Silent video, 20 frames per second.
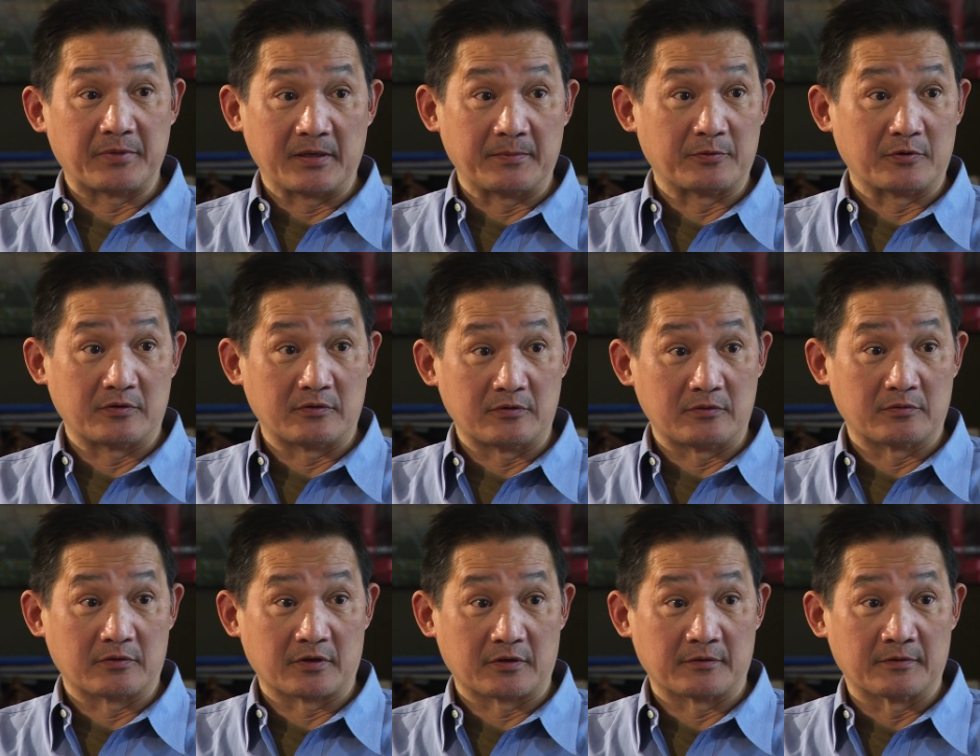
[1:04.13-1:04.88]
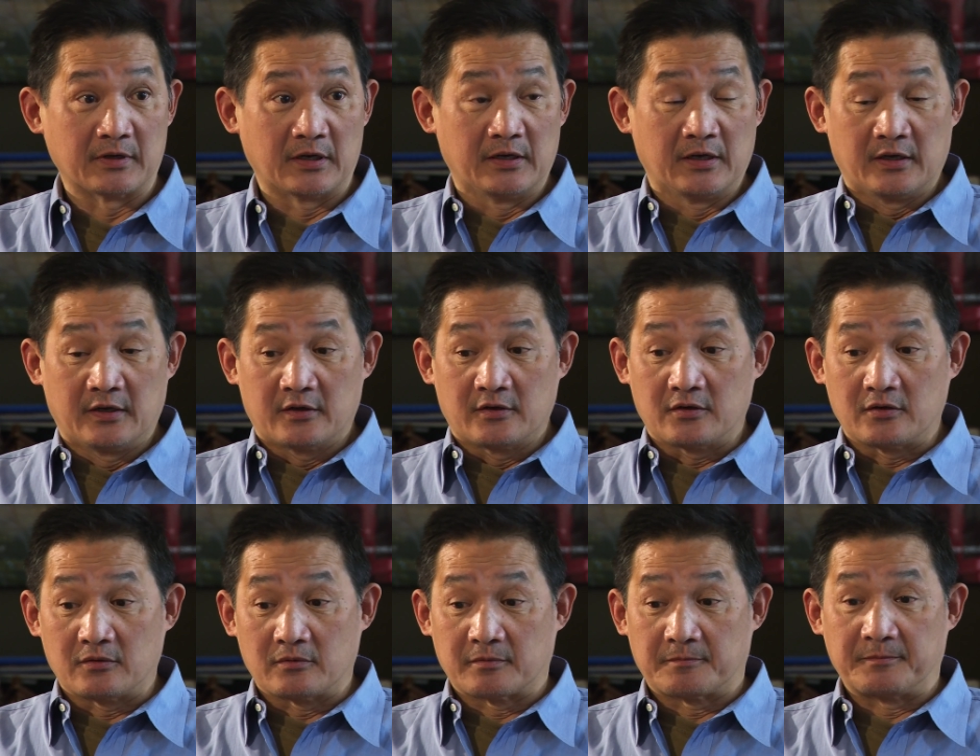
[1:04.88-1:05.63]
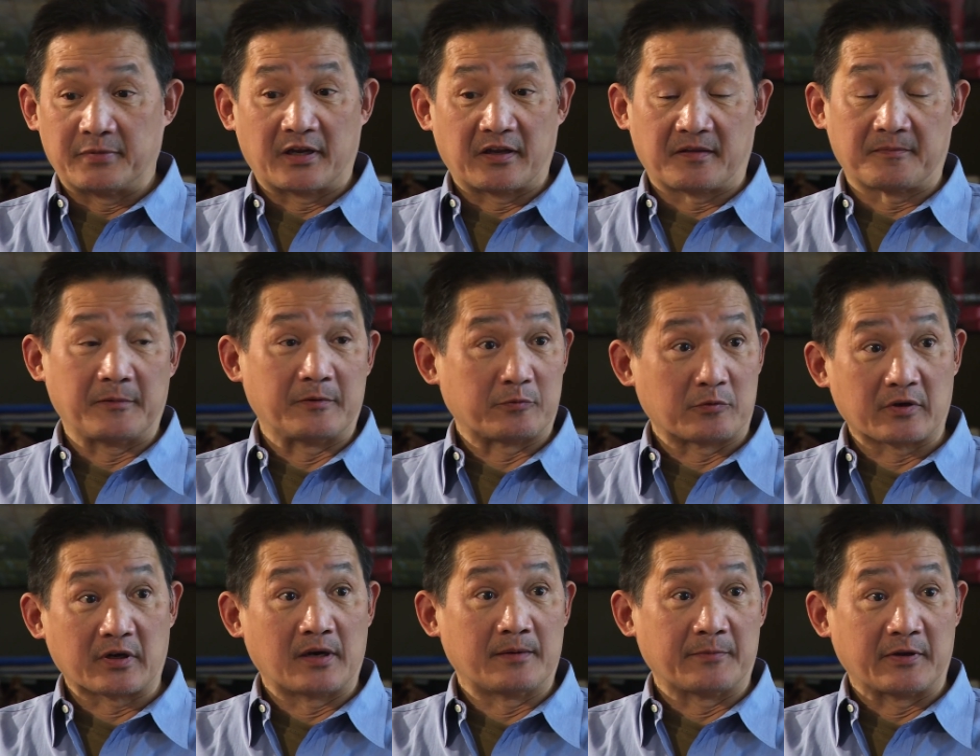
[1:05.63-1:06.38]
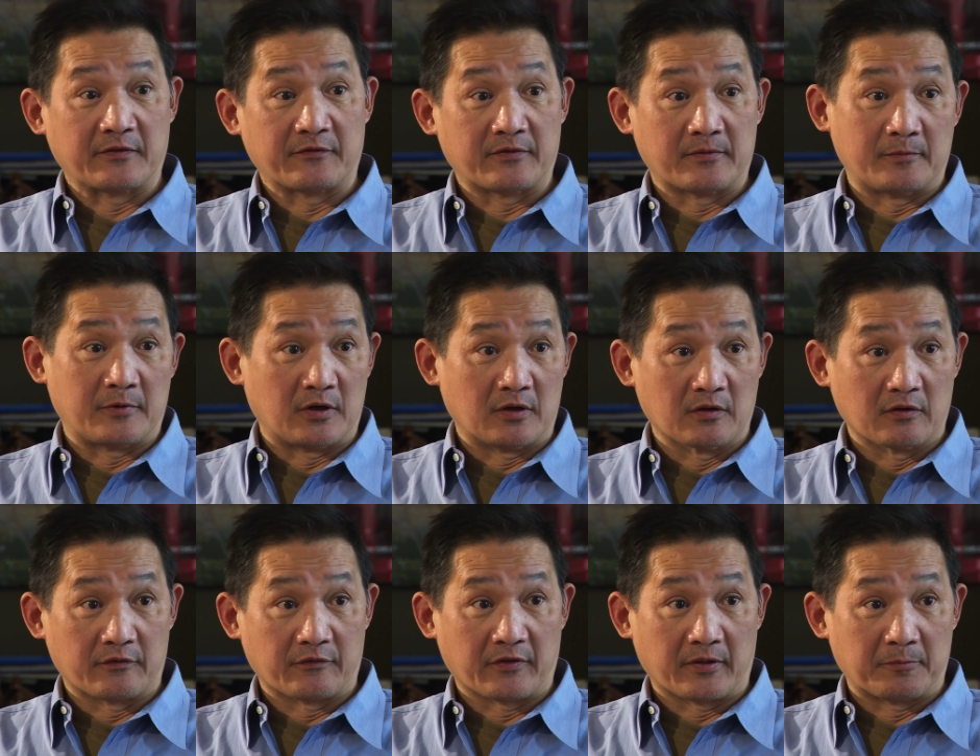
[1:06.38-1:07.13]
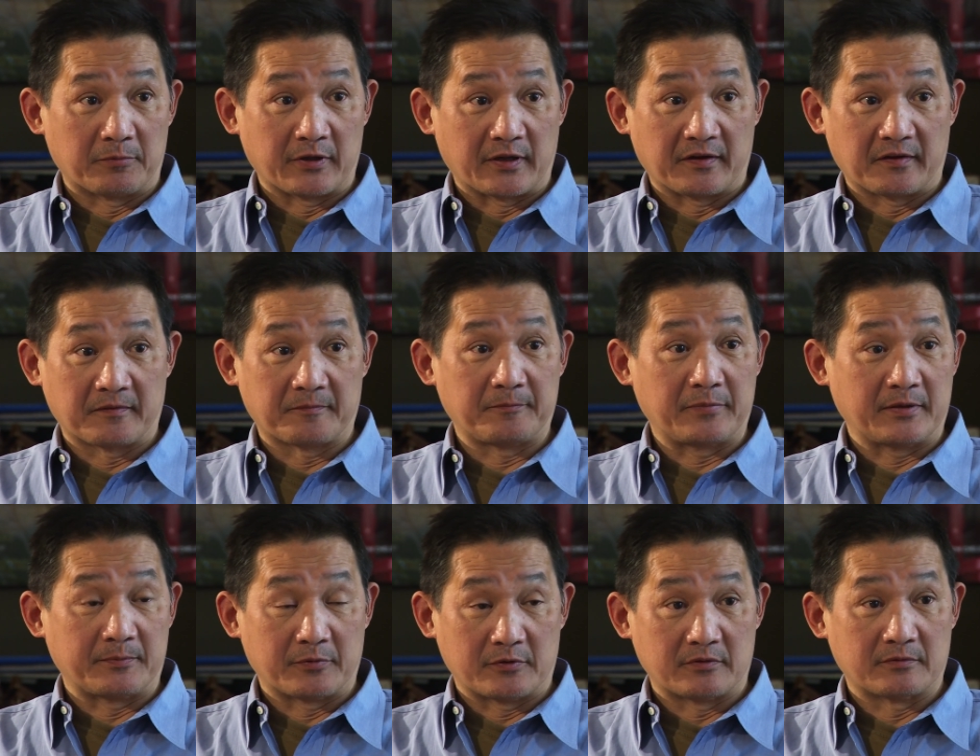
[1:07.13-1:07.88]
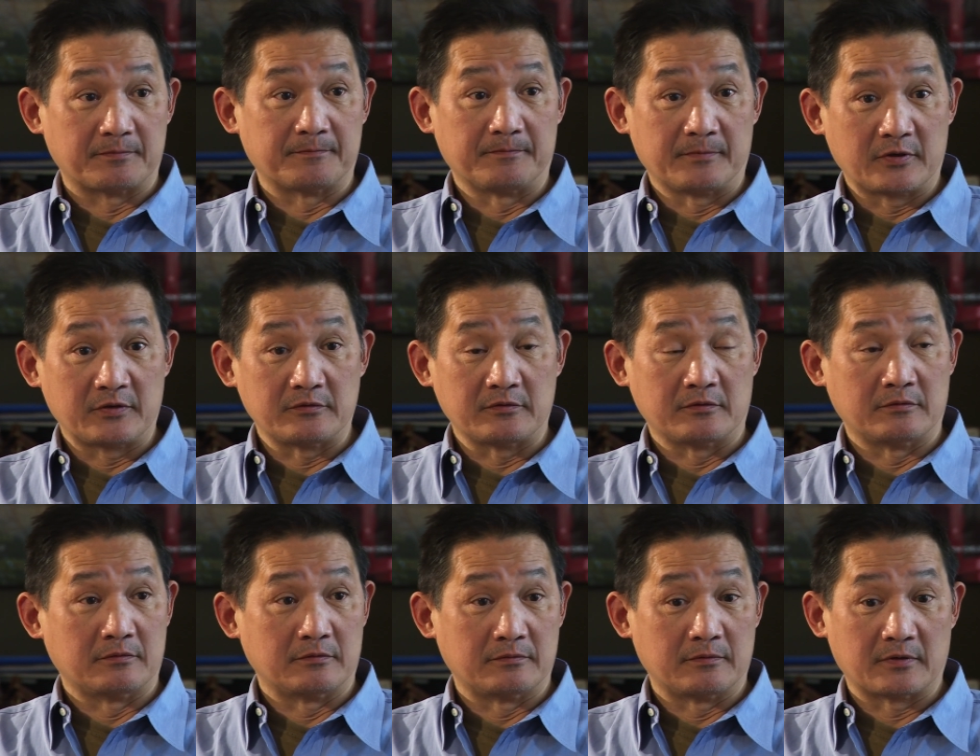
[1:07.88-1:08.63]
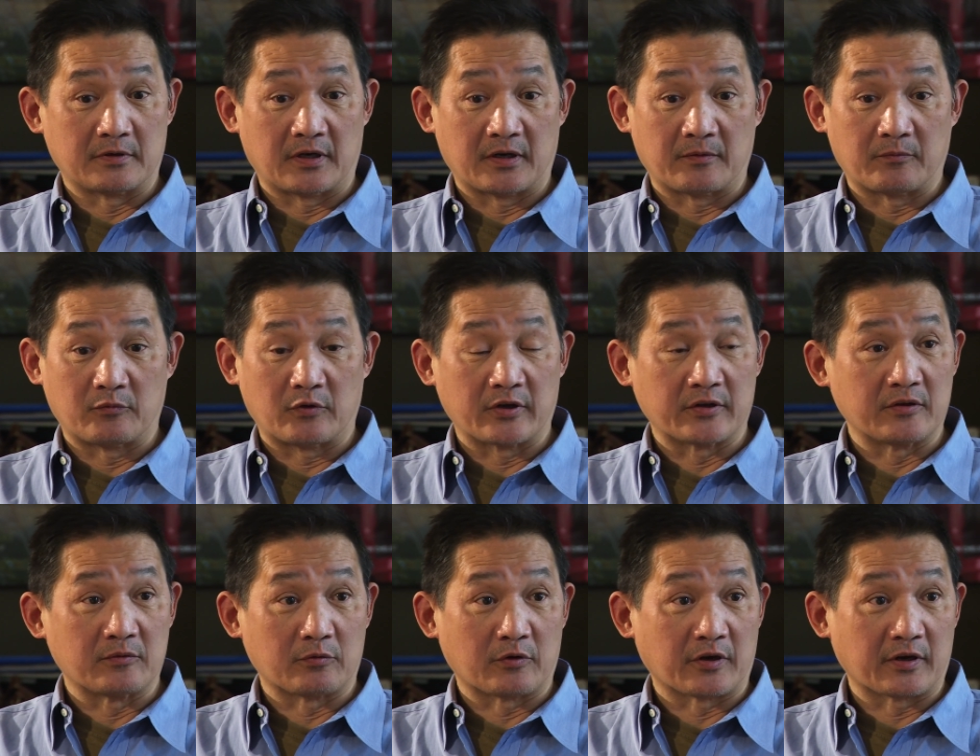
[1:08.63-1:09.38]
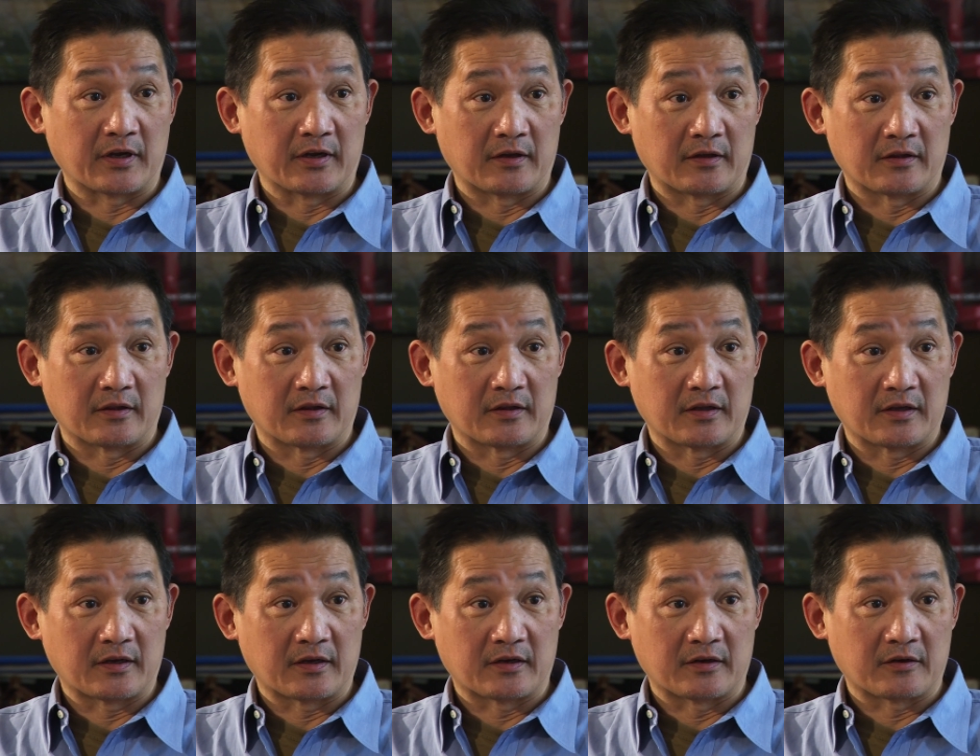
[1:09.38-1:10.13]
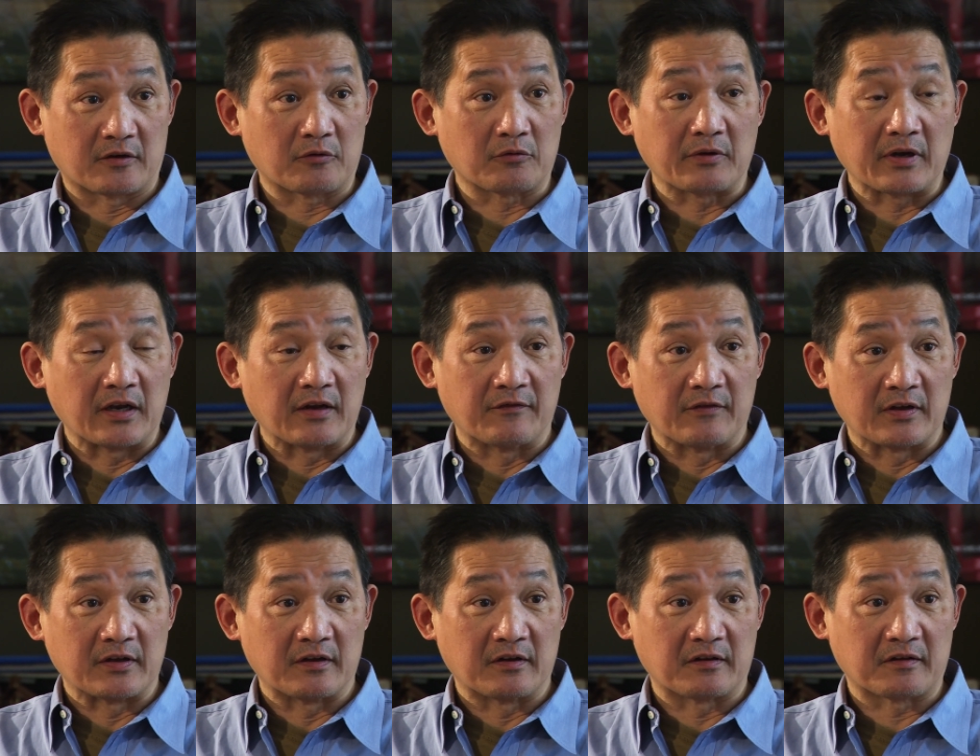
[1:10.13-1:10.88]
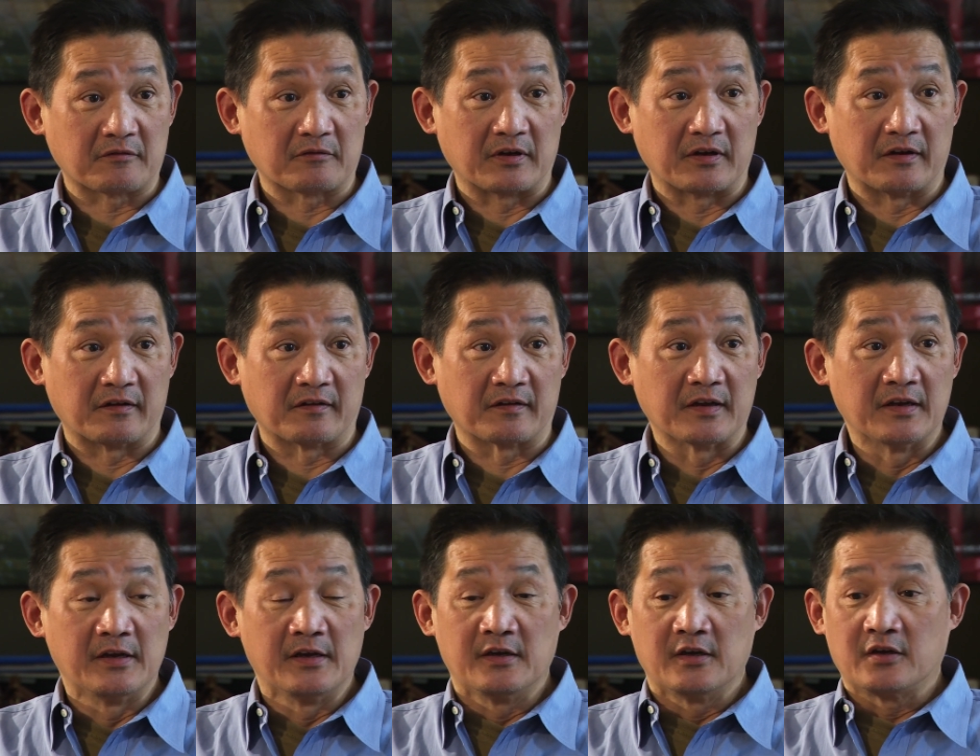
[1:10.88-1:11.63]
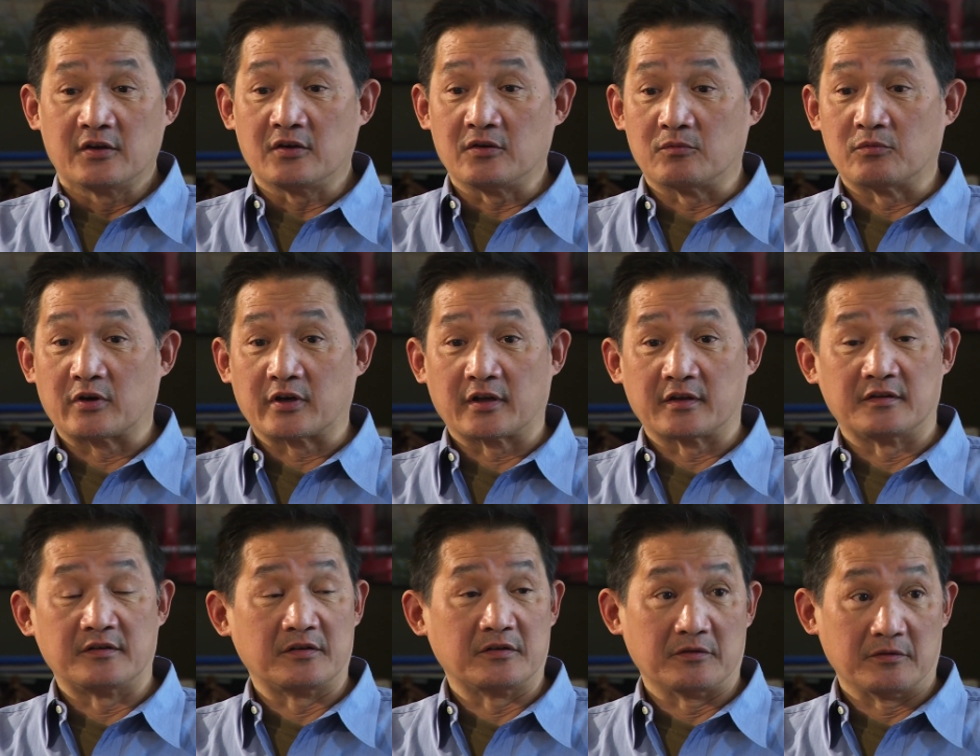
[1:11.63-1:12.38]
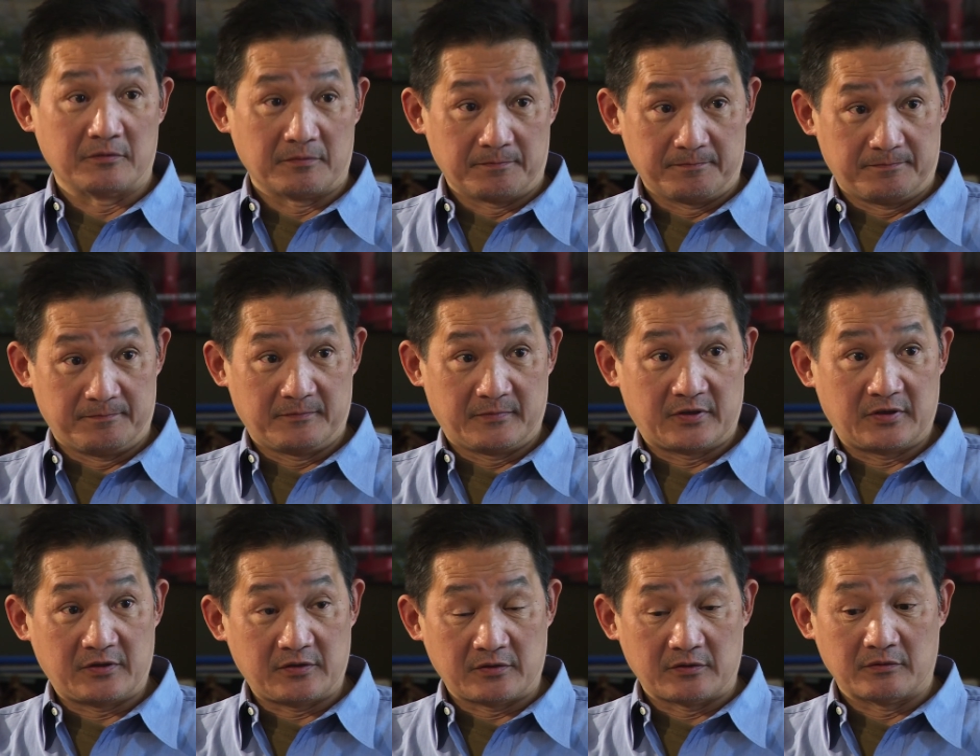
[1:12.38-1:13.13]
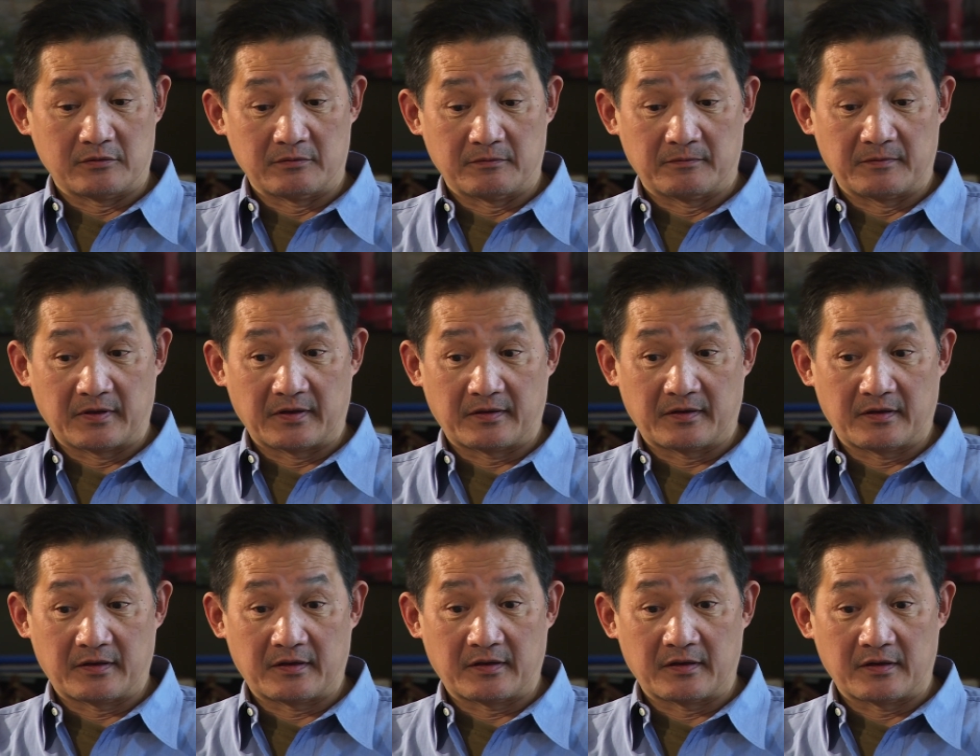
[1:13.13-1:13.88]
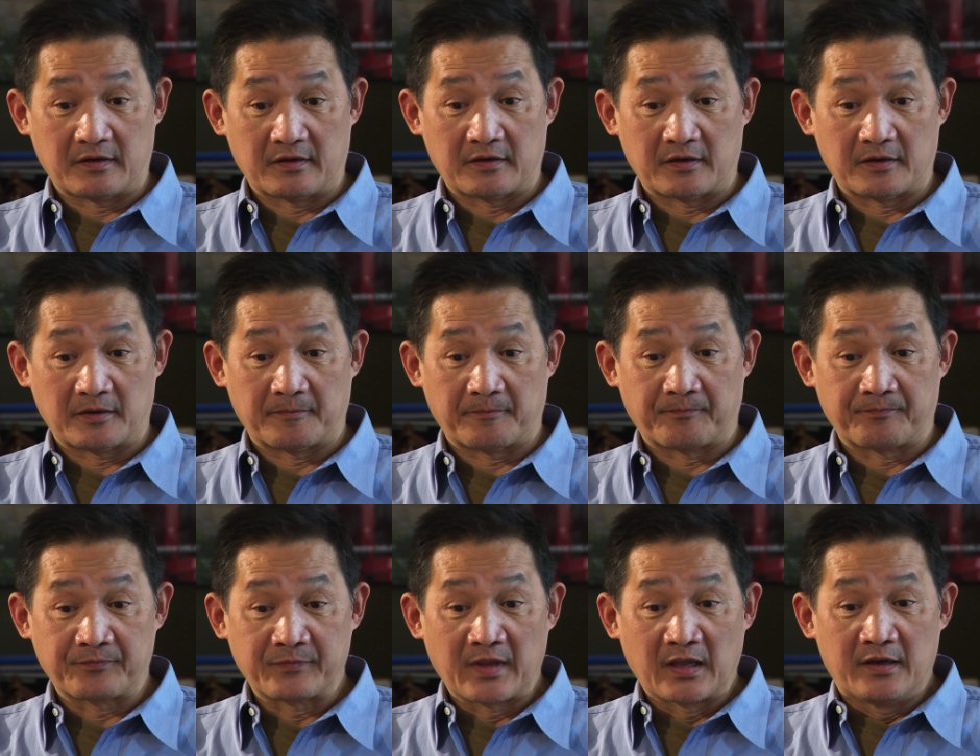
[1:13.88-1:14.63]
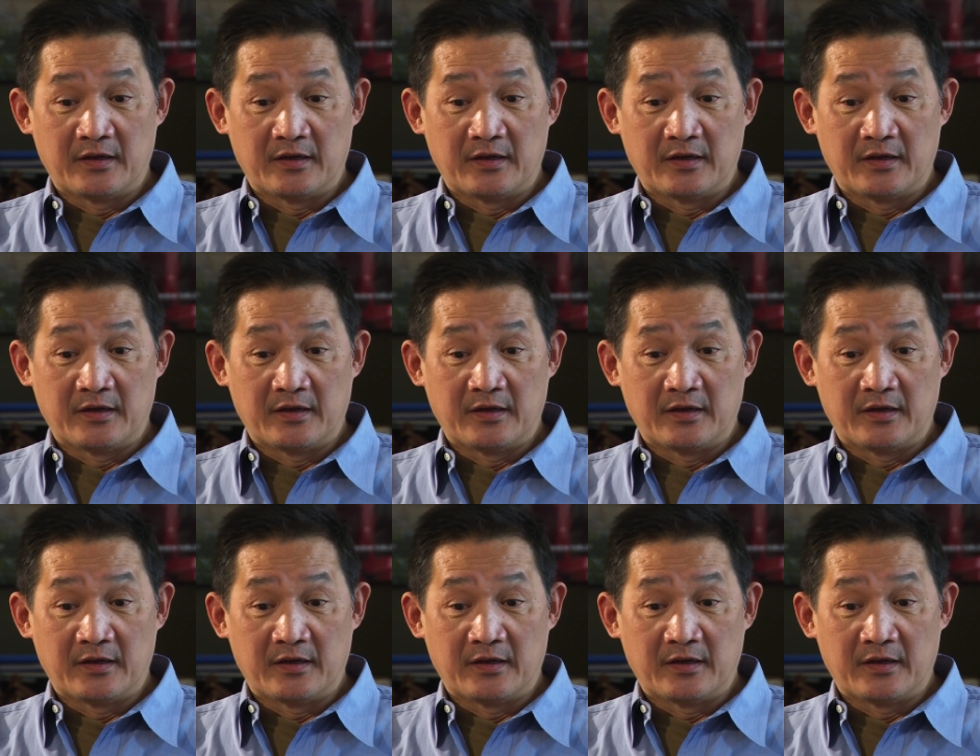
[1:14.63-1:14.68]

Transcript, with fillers: people who were, who, because people were coming from all over the place, people who uh, wanted to work in uh, creative industries, who wanted to, to, um,